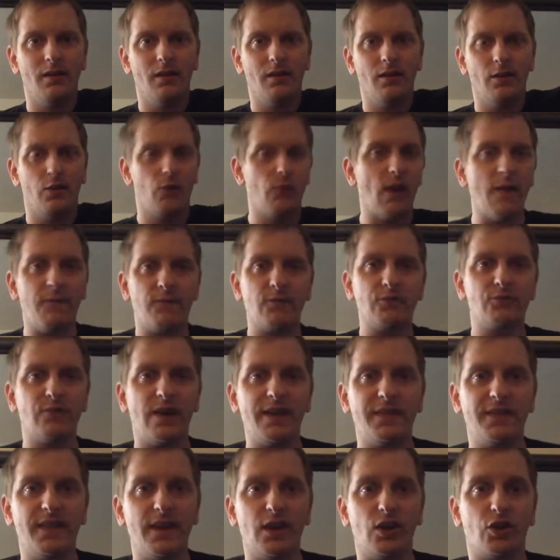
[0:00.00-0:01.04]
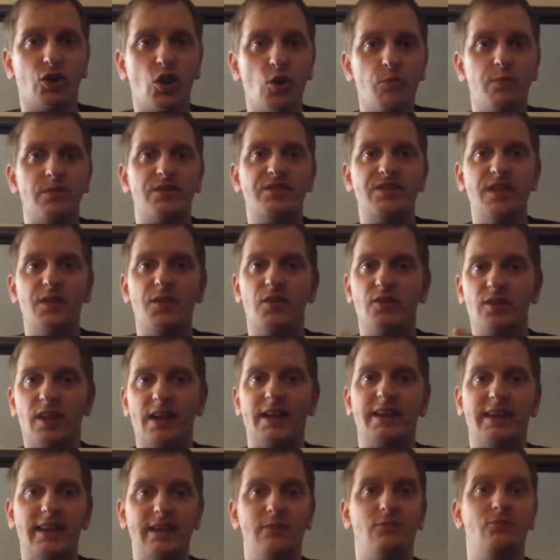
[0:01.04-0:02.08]
The ref was right there. Cooper's sitting there
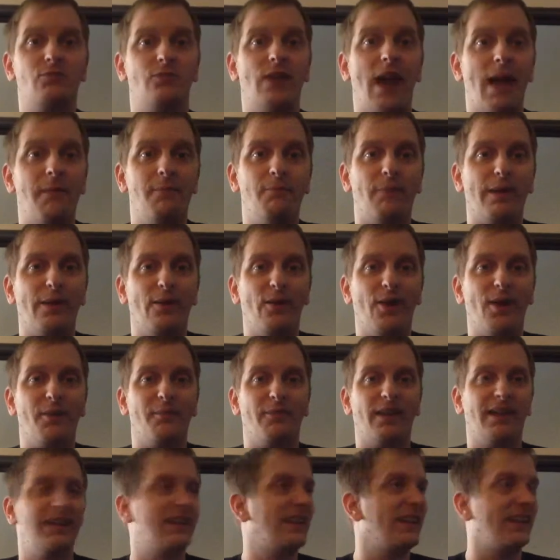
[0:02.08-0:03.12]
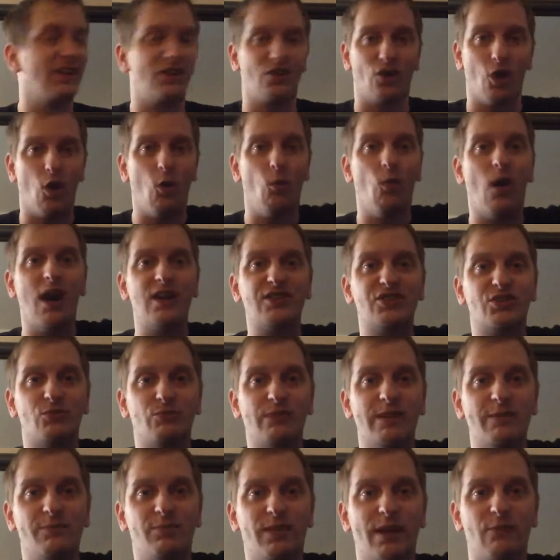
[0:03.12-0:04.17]
like he was grabbing my arm. Like, go watch the
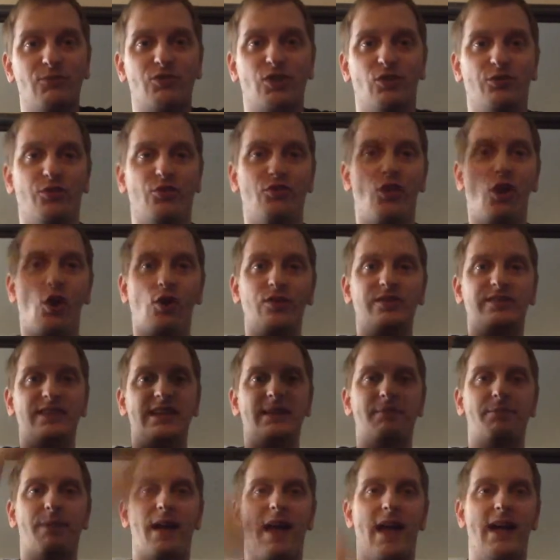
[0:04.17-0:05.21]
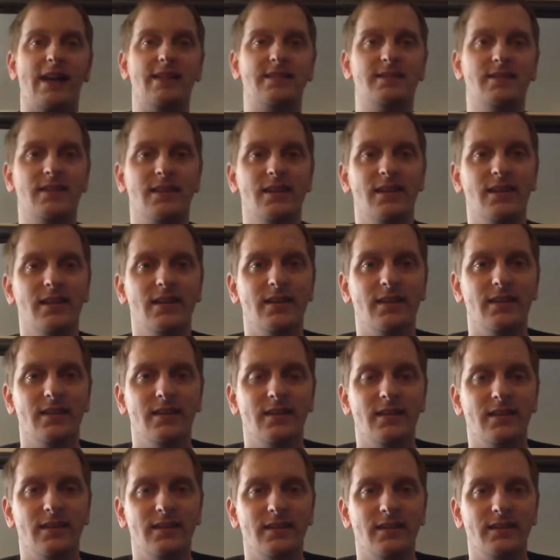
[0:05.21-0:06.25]
replay. It was a long, deep pass
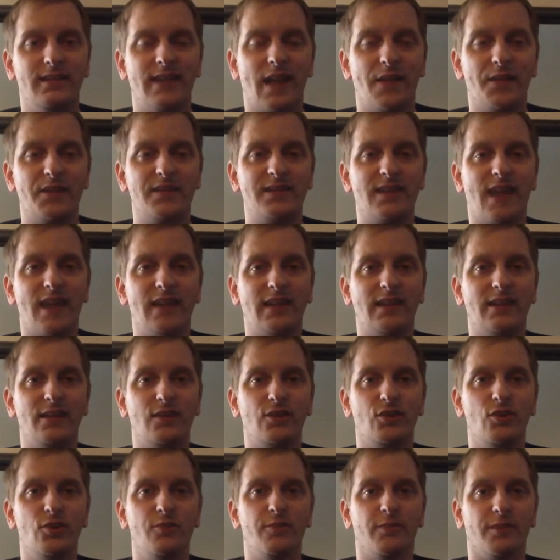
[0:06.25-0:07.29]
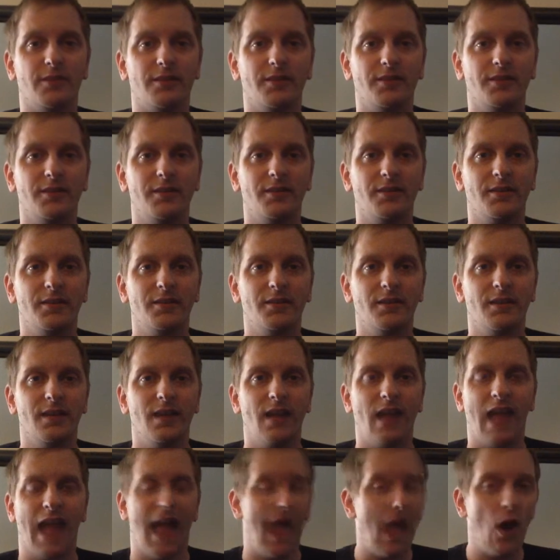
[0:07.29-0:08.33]
down the sideline to Cooper.
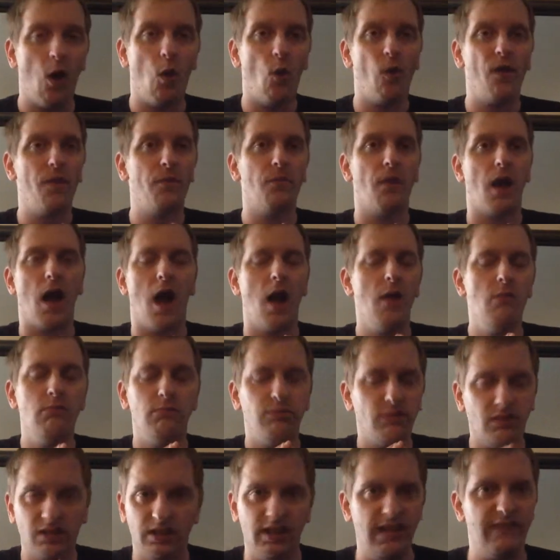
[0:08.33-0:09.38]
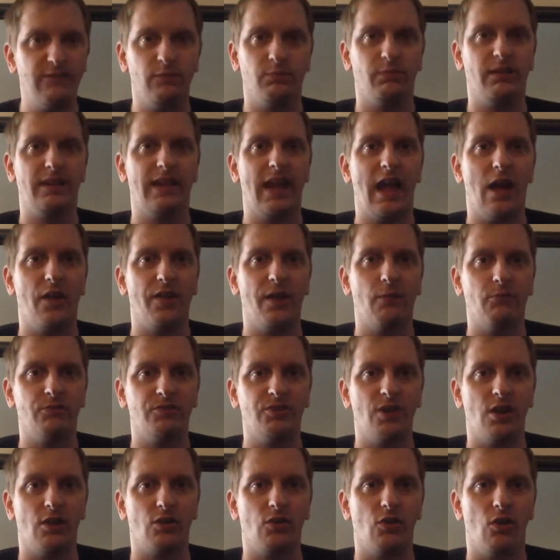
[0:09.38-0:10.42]
How and unbelievably how that was
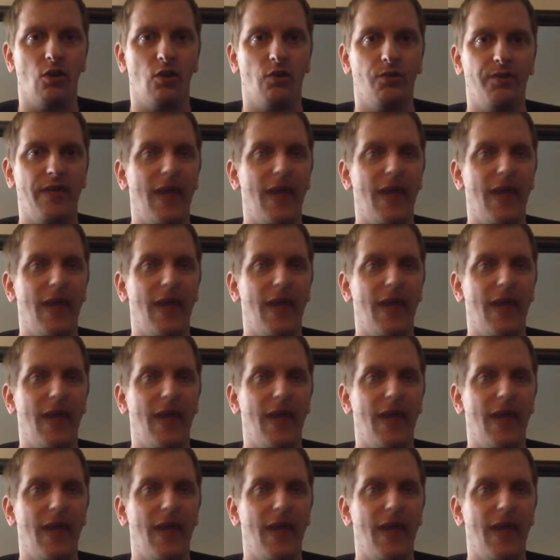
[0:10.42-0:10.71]
not called.